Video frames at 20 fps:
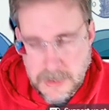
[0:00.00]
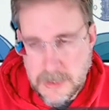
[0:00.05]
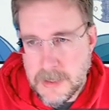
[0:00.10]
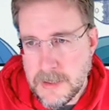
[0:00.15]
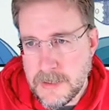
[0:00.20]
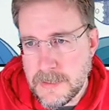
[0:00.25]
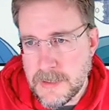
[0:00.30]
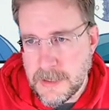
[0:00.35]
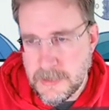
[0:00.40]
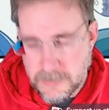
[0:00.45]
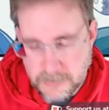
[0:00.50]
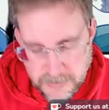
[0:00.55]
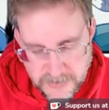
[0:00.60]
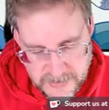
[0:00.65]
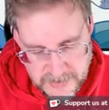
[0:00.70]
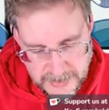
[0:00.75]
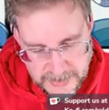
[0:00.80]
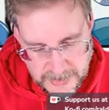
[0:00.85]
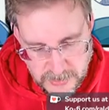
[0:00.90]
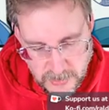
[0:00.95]
Then
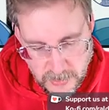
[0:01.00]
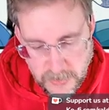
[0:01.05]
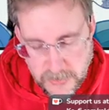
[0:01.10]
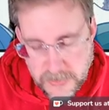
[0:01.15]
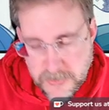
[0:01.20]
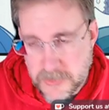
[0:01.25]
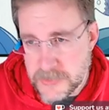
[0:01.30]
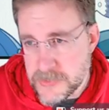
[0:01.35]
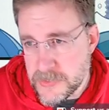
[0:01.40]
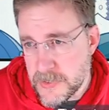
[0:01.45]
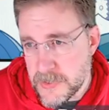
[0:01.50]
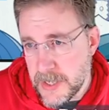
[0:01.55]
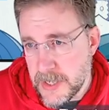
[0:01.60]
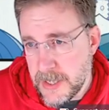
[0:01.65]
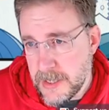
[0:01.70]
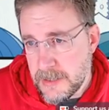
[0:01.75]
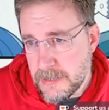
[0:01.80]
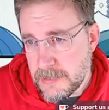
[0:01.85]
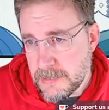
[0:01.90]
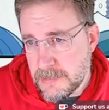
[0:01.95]
select all, Control
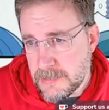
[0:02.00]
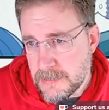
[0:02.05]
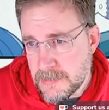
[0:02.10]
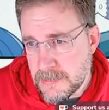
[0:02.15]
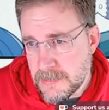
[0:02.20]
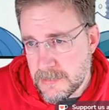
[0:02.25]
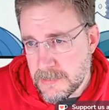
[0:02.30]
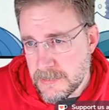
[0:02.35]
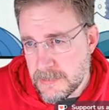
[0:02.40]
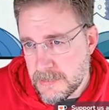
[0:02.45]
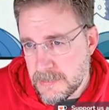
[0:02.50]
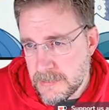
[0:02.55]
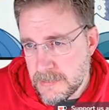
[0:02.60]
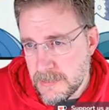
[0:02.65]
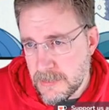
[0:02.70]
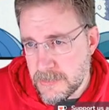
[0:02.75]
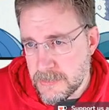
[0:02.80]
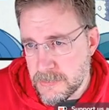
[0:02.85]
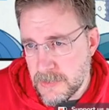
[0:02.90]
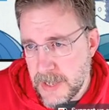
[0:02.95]
A,
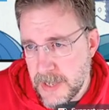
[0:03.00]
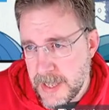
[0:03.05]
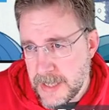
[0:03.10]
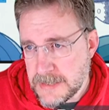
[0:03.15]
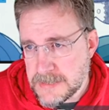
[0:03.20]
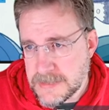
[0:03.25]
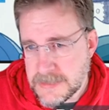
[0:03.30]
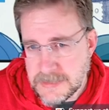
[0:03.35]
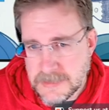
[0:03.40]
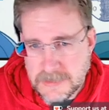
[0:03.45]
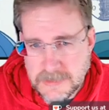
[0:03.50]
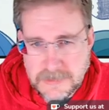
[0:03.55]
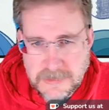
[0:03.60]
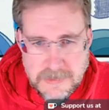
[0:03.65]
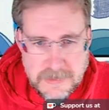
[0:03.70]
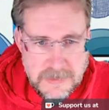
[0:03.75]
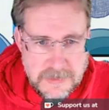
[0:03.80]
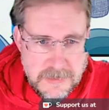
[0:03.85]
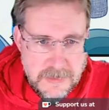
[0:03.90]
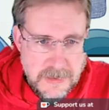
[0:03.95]
Control X
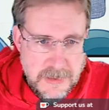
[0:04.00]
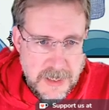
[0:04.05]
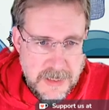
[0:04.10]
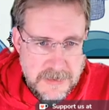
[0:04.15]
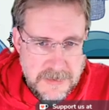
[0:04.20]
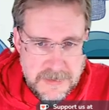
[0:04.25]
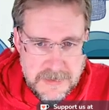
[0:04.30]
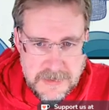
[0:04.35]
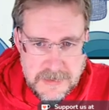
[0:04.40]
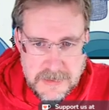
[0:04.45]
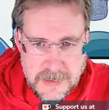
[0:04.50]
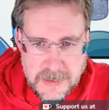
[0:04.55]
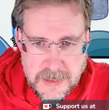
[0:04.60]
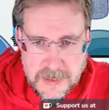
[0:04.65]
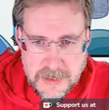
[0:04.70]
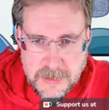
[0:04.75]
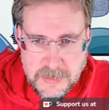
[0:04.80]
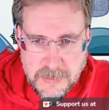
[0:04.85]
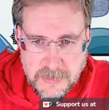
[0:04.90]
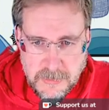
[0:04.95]
to cut it, and then
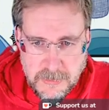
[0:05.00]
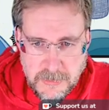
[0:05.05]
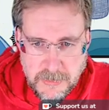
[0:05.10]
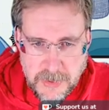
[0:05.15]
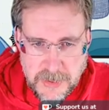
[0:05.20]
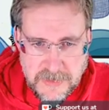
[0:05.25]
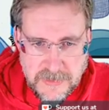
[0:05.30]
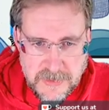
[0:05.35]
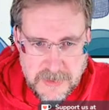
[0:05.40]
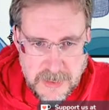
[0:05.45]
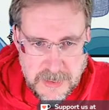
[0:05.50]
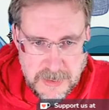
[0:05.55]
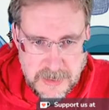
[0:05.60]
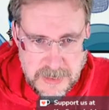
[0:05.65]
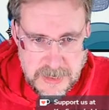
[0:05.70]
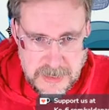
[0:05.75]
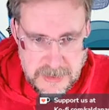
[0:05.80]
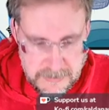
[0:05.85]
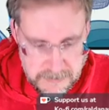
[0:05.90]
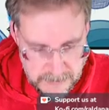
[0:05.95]
you paste it in
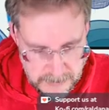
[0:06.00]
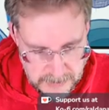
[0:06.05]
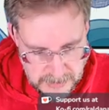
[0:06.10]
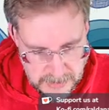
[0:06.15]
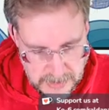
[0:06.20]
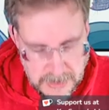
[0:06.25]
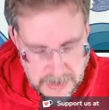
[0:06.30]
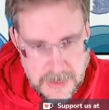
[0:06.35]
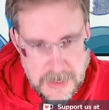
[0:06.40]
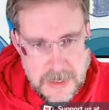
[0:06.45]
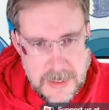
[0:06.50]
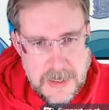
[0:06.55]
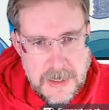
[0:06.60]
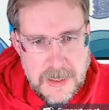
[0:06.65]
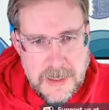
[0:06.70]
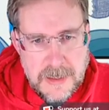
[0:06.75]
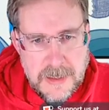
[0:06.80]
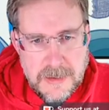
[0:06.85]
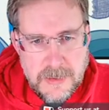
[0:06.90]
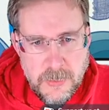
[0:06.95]
here.
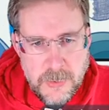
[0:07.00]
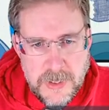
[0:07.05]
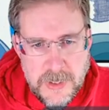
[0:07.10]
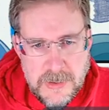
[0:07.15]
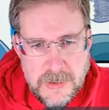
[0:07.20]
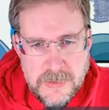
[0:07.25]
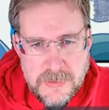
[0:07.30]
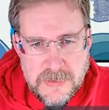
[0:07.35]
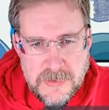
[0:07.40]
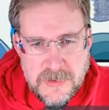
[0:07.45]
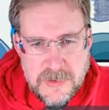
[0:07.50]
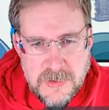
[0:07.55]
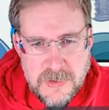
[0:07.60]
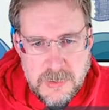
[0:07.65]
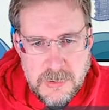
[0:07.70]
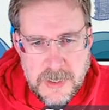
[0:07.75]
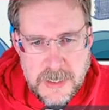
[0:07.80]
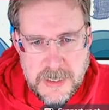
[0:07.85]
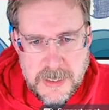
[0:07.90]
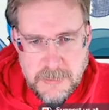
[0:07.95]
The window isn't
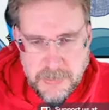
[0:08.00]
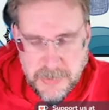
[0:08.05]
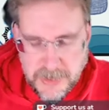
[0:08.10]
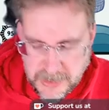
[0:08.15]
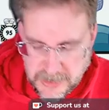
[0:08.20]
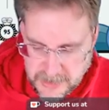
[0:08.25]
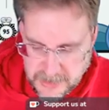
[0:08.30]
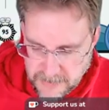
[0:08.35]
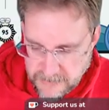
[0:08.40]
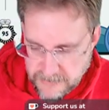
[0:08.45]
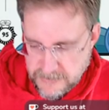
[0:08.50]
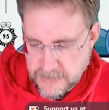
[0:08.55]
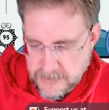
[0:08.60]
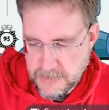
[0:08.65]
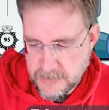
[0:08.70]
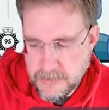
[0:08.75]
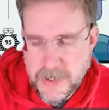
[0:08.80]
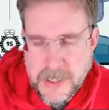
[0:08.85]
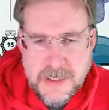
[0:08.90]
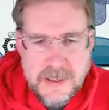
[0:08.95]
quite big enough, and you
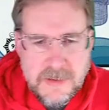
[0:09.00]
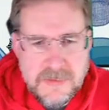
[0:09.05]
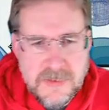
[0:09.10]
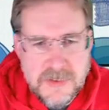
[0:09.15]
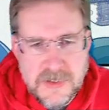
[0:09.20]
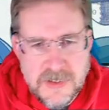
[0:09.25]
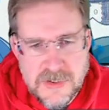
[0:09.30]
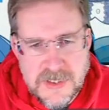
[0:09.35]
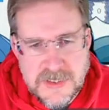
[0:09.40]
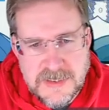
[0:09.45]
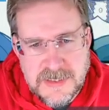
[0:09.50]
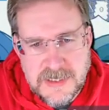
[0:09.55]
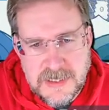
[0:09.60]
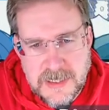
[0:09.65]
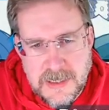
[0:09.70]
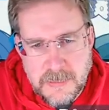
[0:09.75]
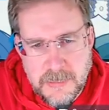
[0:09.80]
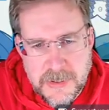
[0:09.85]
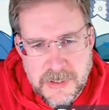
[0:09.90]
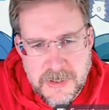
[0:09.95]
might have to adjust a
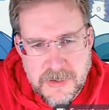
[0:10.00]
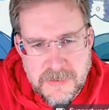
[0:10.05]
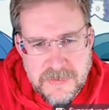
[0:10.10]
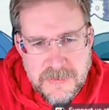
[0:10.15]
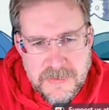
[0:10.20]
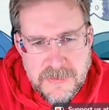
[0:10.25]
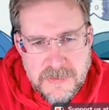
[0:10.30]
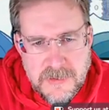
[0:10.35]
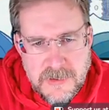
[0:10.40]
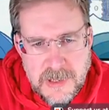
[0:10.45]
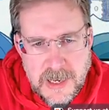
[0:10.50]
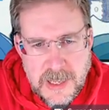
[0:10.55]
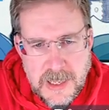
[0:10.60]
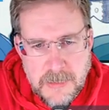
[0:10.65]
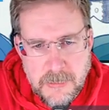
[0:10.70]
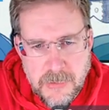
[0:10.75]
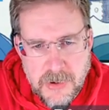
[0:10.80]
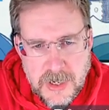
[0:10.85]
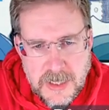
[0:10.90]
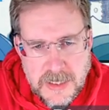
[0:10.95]
little bit of line
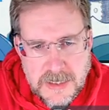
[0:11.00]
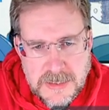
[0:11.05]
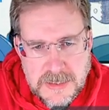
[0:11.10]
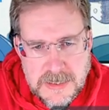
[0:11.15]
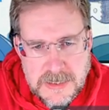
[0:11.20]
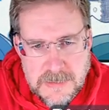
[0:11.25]
breaks.